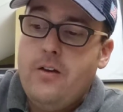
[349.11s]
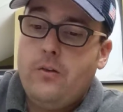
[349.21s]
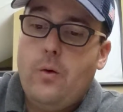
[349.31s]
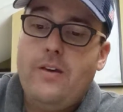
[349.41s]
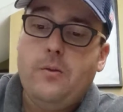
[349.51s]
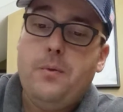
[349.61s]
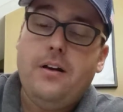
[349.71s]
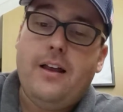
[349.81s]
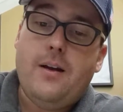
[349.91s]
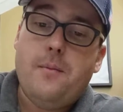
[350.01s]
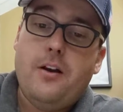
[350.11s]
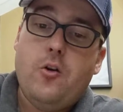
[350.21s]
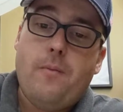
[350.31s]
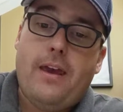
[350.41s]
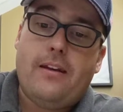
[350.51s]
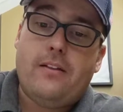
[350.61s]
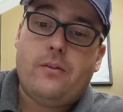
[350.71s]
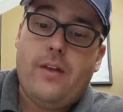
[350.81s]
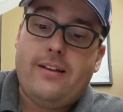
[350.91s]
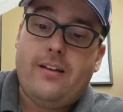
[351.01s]
So he spent a lot of money on
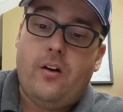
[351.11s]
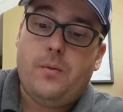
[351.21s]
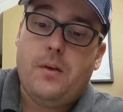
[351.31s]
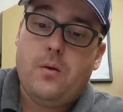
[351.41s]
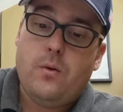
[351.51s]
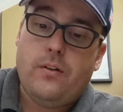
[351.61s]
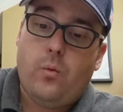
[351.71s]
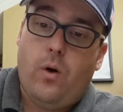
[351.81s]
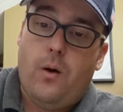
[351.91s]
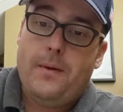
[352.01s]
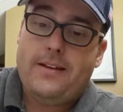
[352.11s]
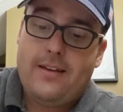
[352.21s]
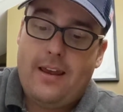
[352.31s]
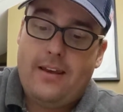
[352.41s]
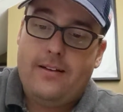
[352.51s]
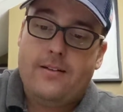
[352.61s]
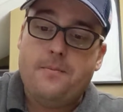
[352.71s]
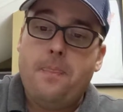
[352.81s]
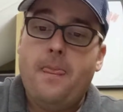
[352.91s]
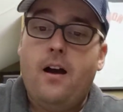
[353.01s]
maintenance, so that tells me it was well-maintained.